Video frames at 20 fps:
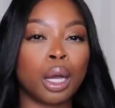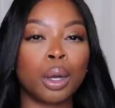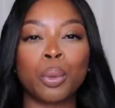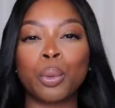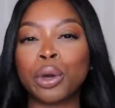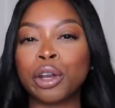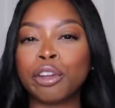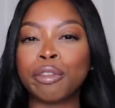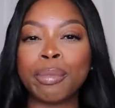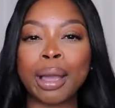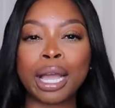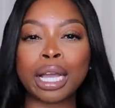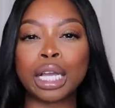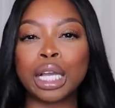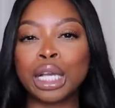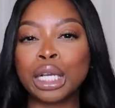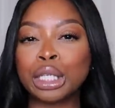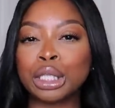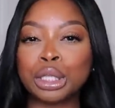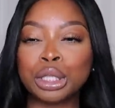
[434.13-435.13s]
one of my
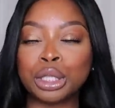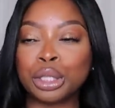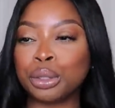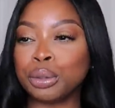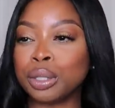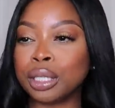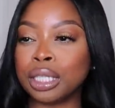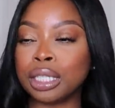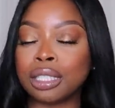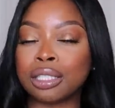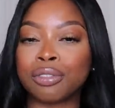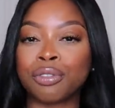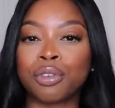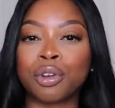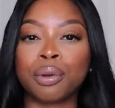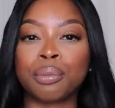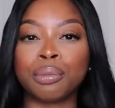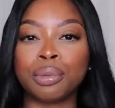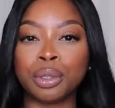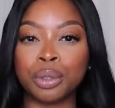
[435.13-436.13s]
good Judies
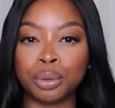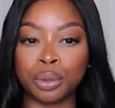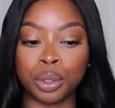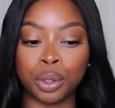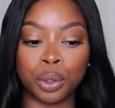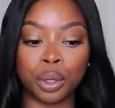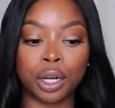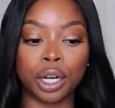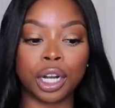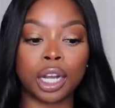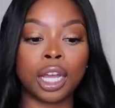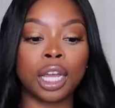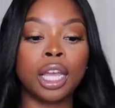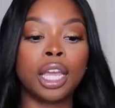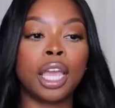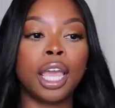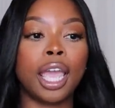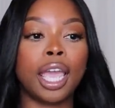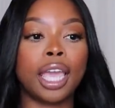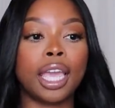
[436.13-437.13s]
from New York,
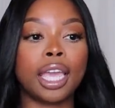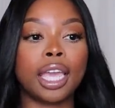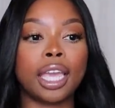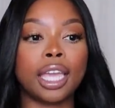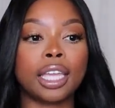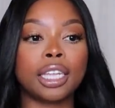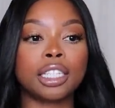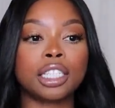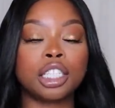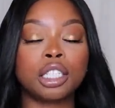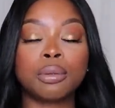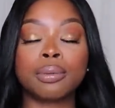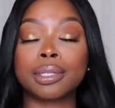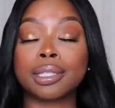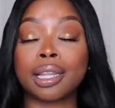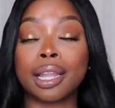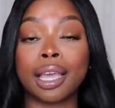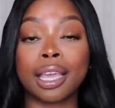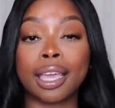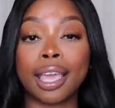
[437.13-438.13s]
and she was
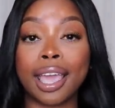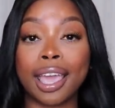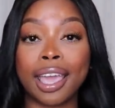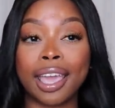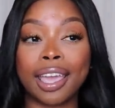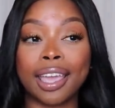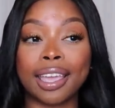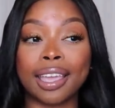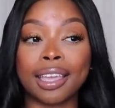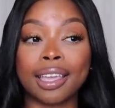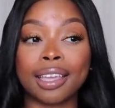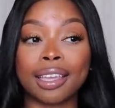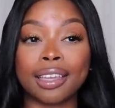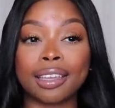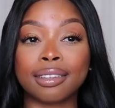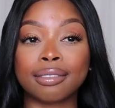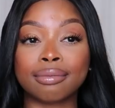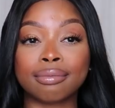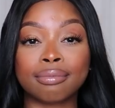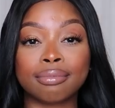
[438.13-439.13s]
like, hey,
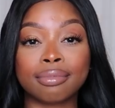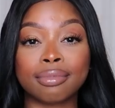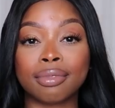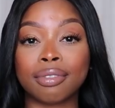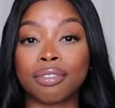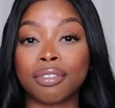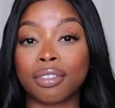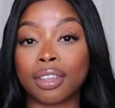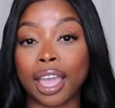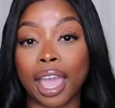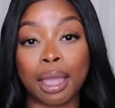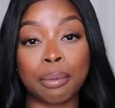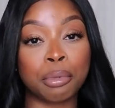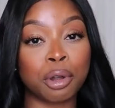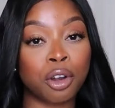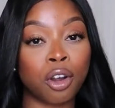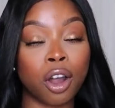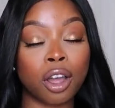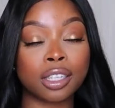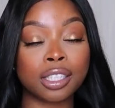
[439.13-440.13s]
came
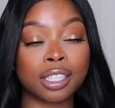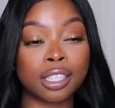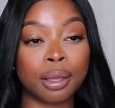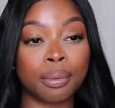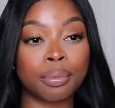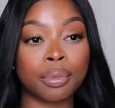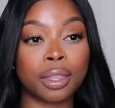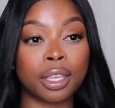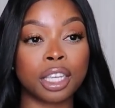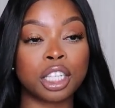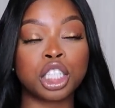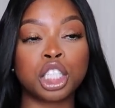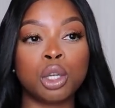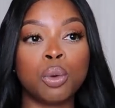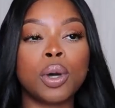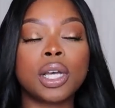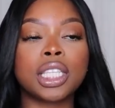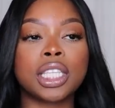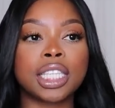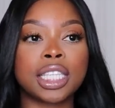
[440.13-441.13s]
across something. She
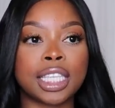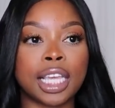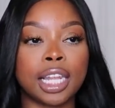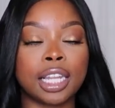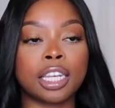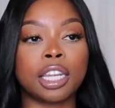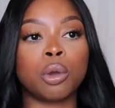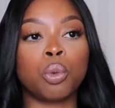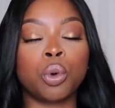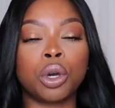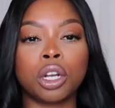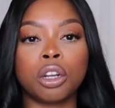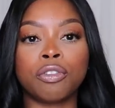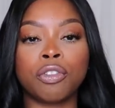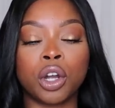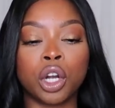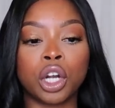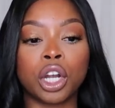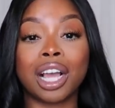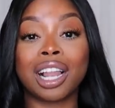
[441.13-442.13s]
wasn't selling it, one of
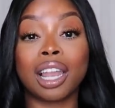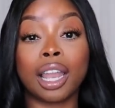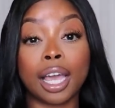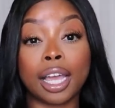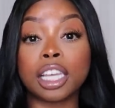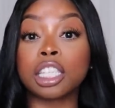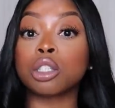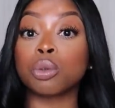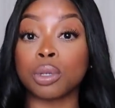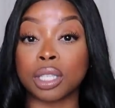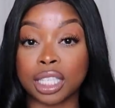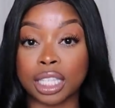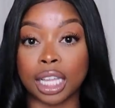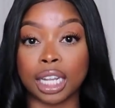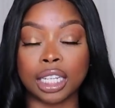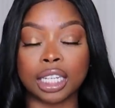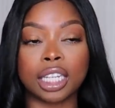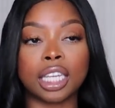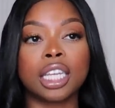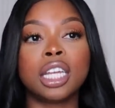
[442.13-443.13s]
her clients was
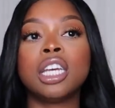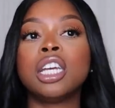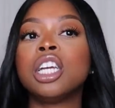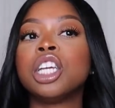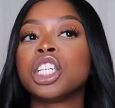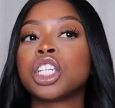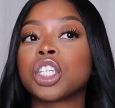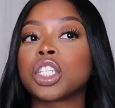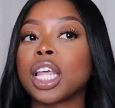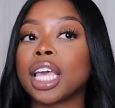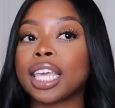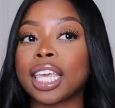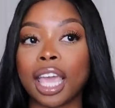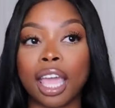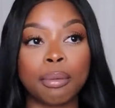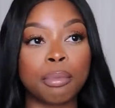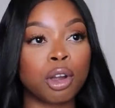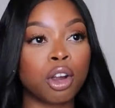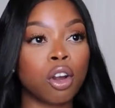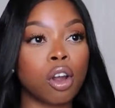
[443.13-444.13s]
selling it. She's like,
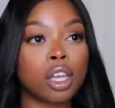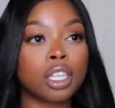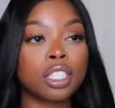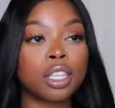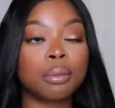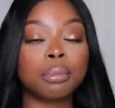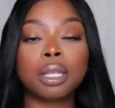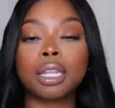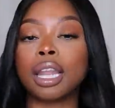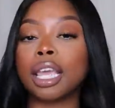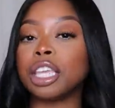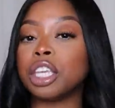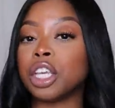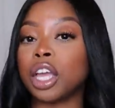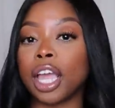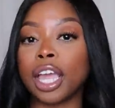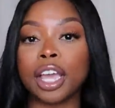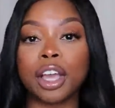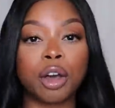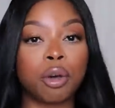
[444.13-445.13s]
came across something and you
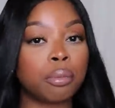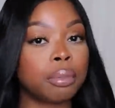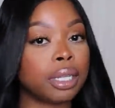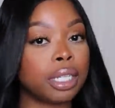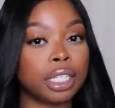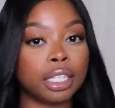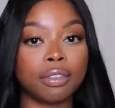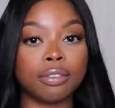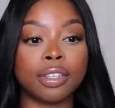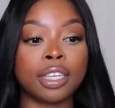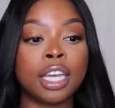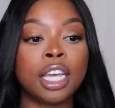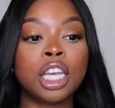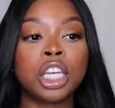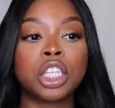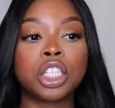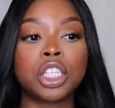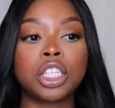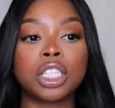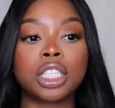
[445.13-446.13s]
ain't gonna believe it.
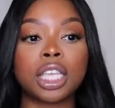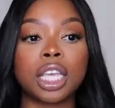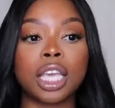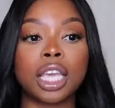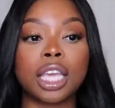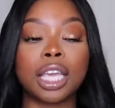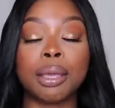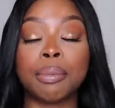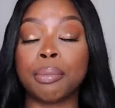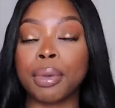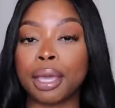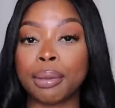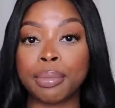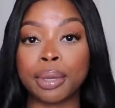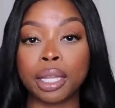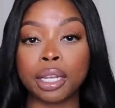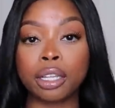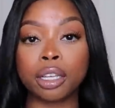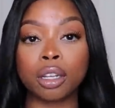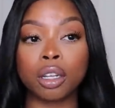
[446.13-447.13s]
She said it may
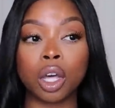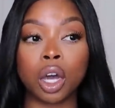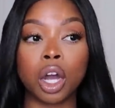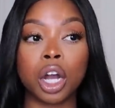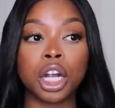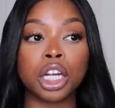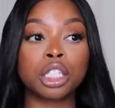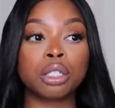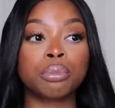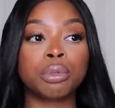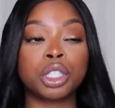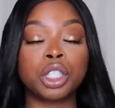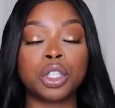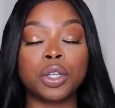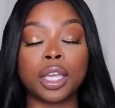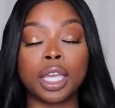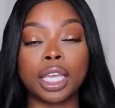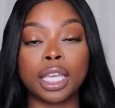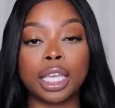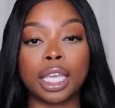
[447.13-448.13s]
be a little large, but you
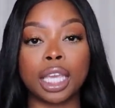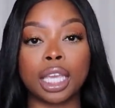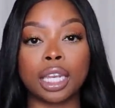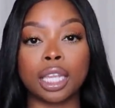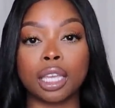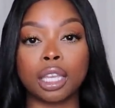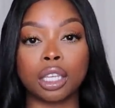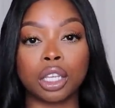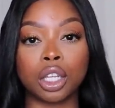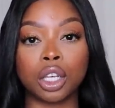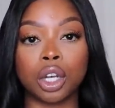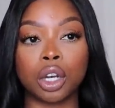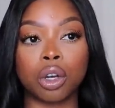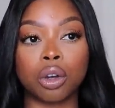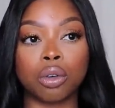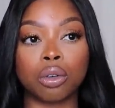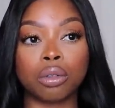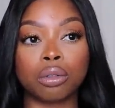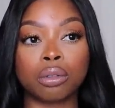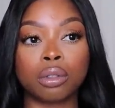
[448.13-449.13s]
can get it, you
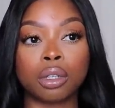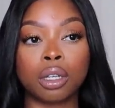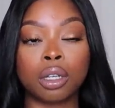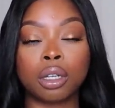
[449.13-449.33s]
know,